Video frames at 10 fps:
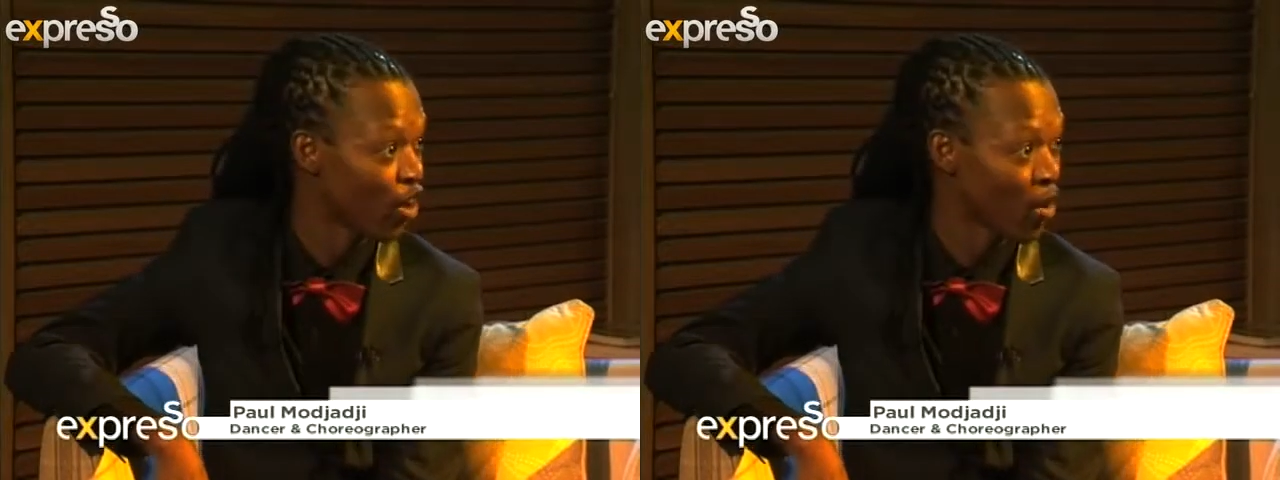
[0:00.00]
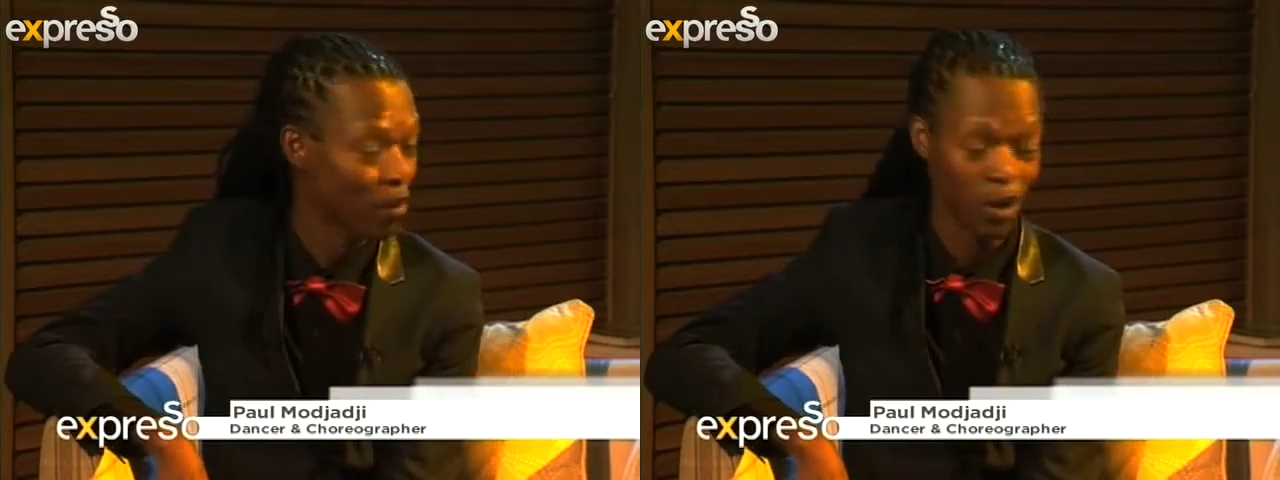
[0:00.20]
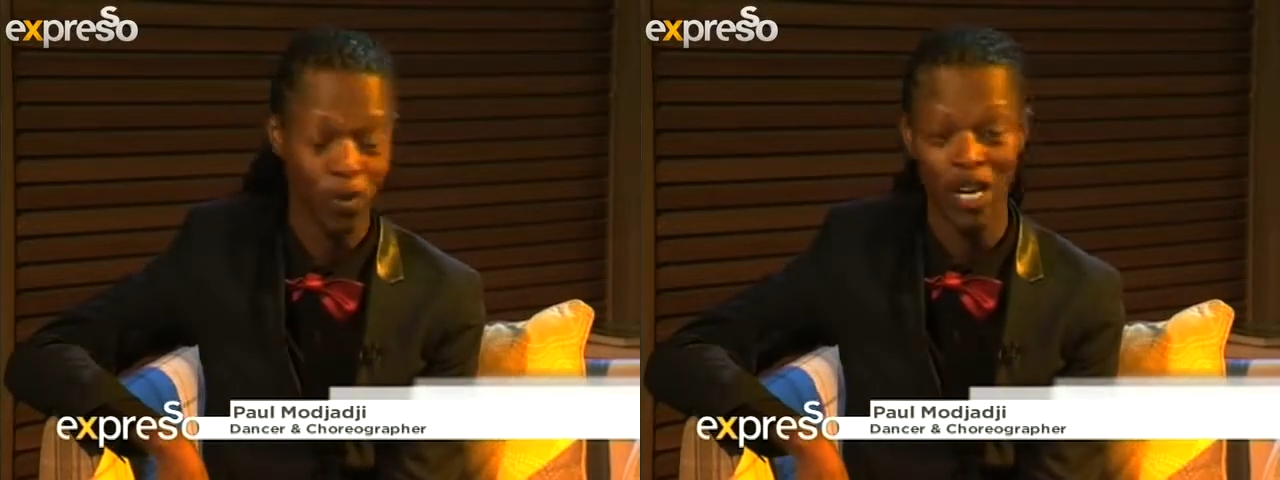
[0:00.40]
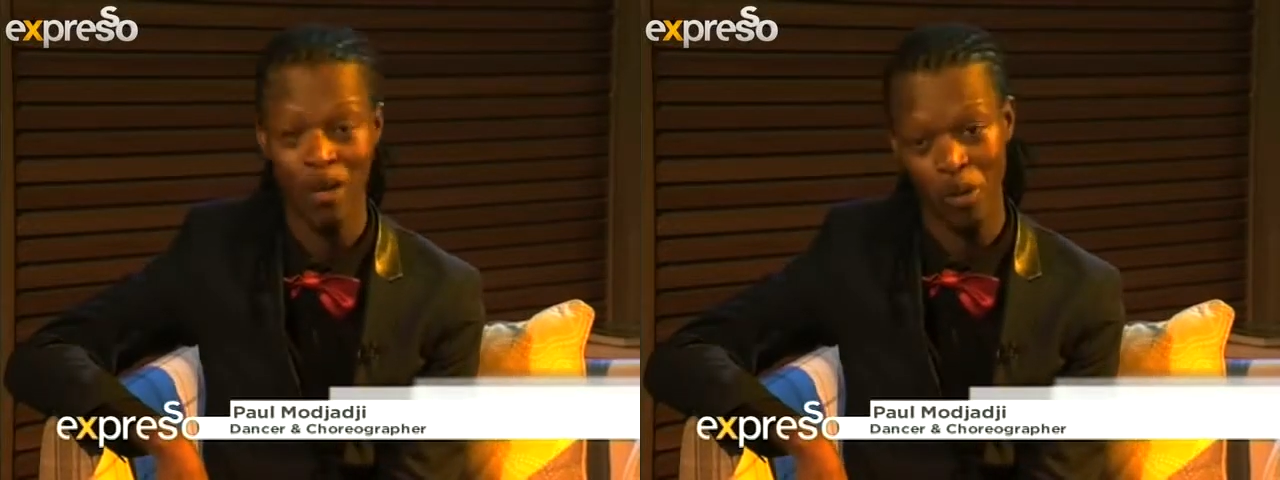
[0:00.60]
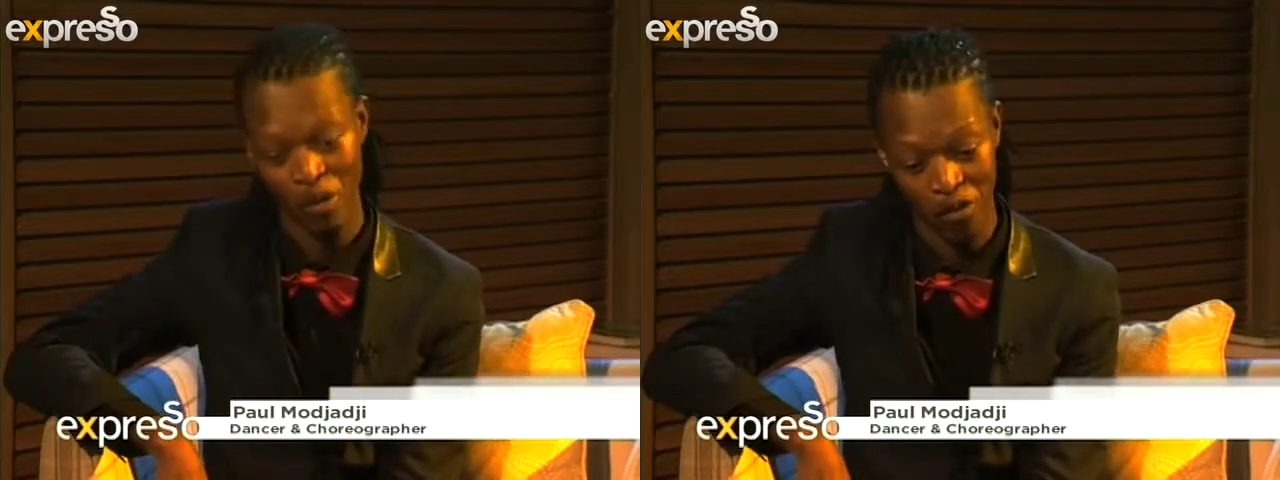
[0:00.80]
I wouldn't want
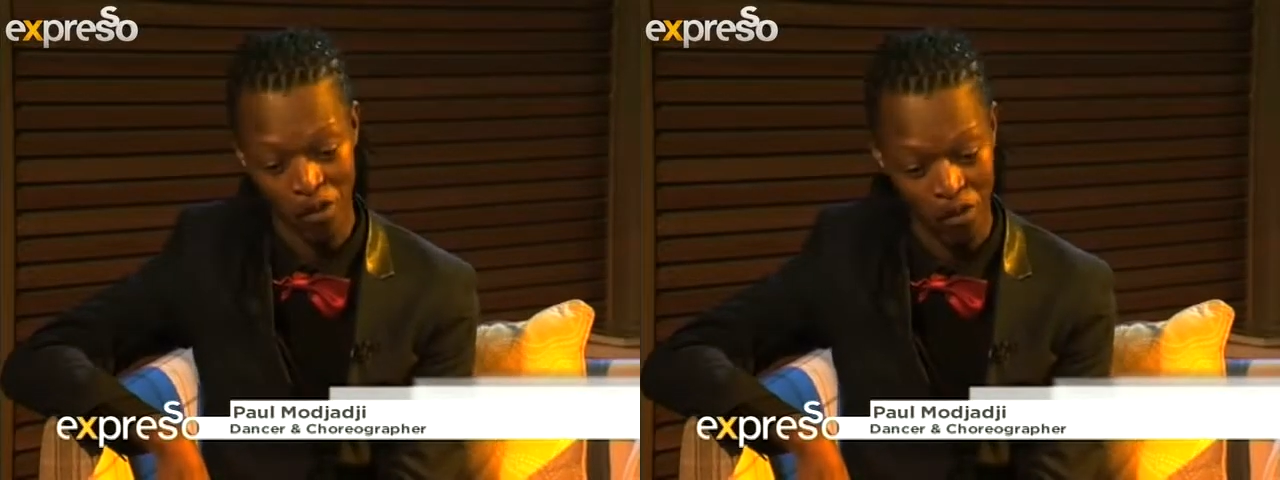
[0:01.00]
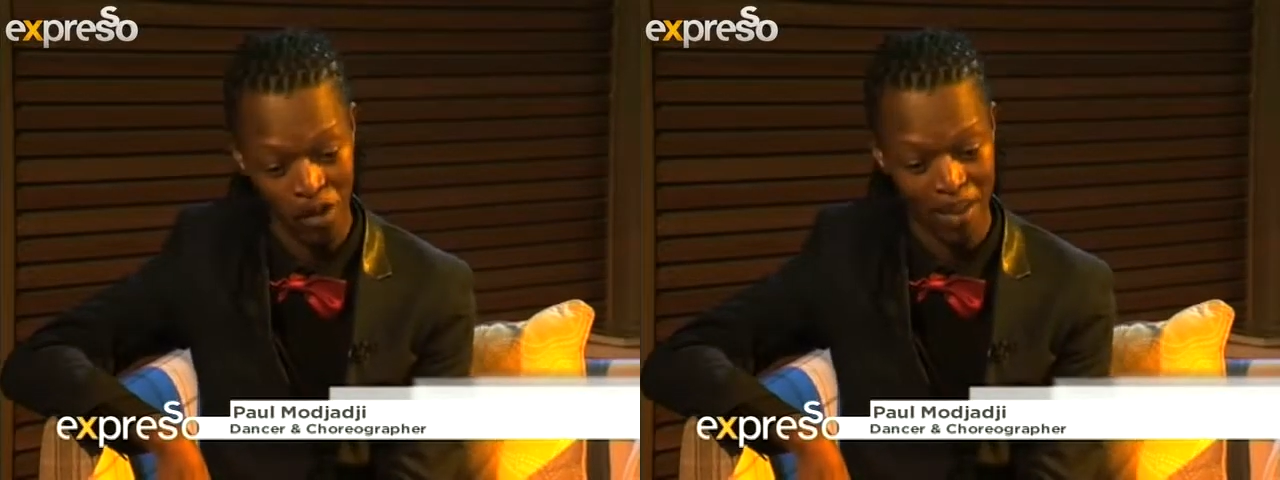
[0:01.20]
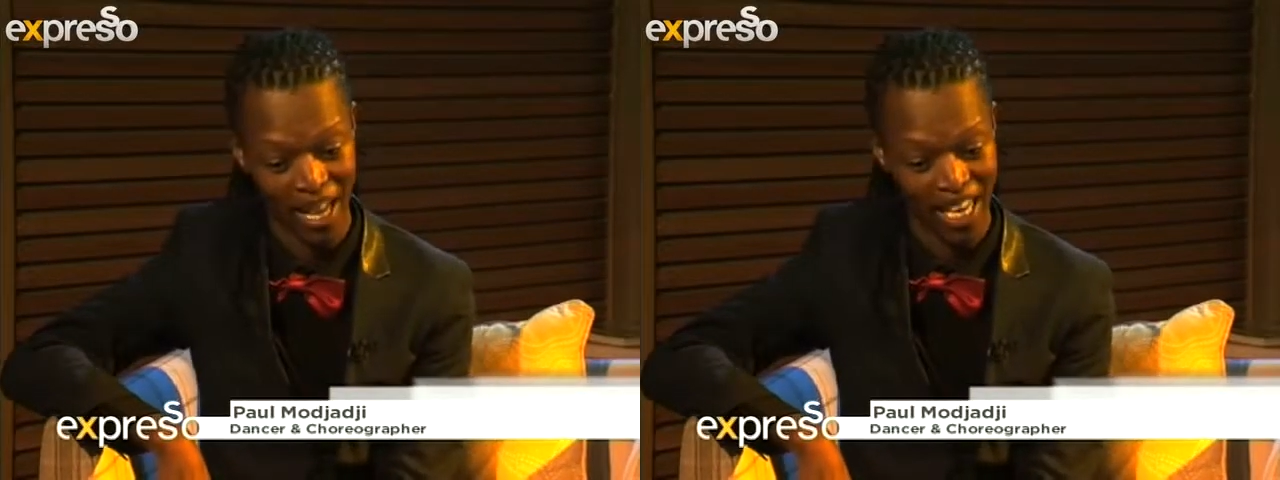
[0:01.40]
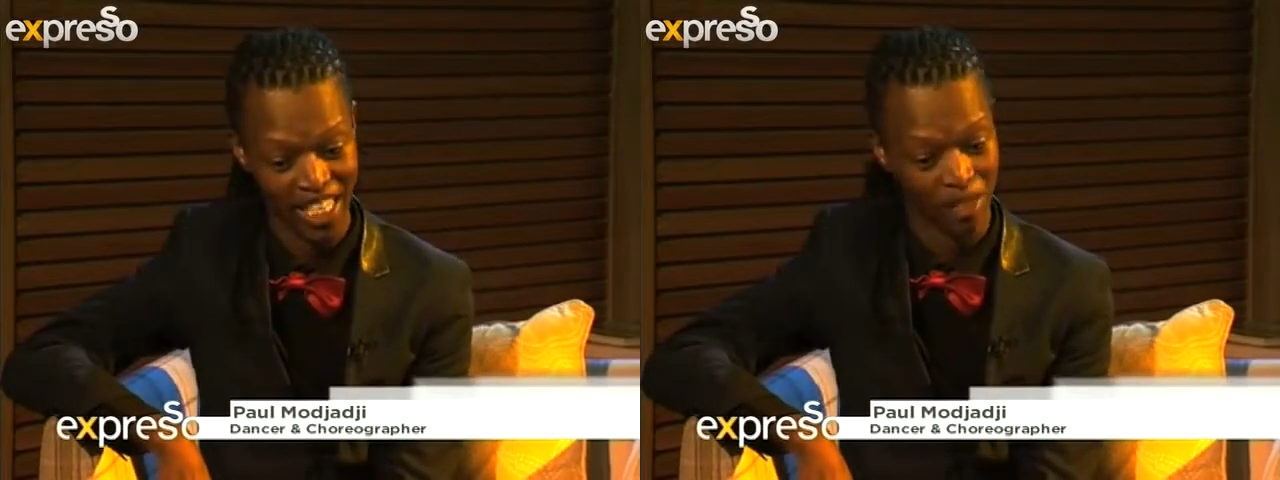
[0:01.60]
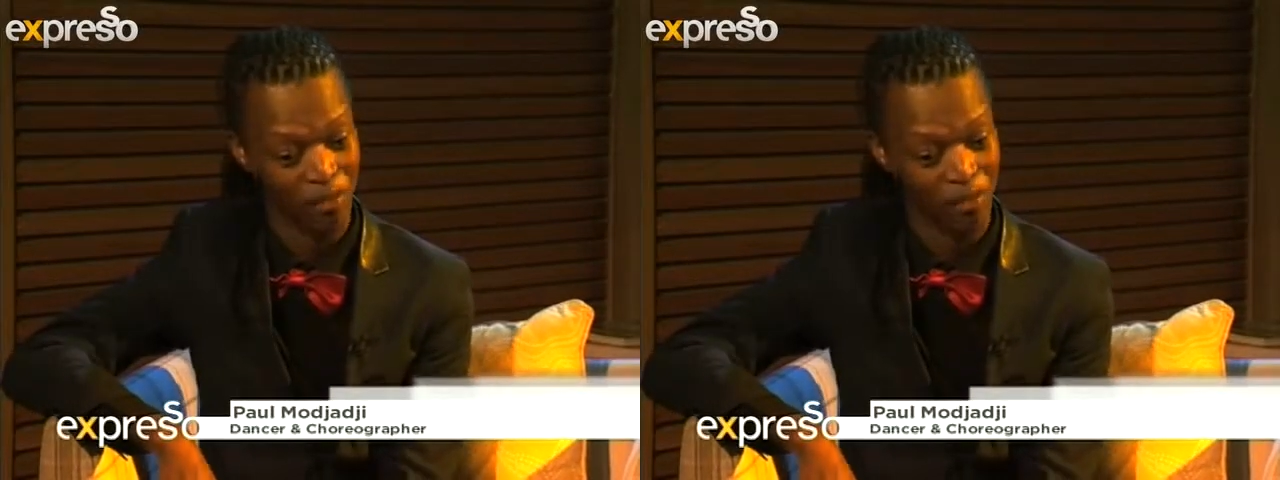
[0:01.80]
to reveal my age.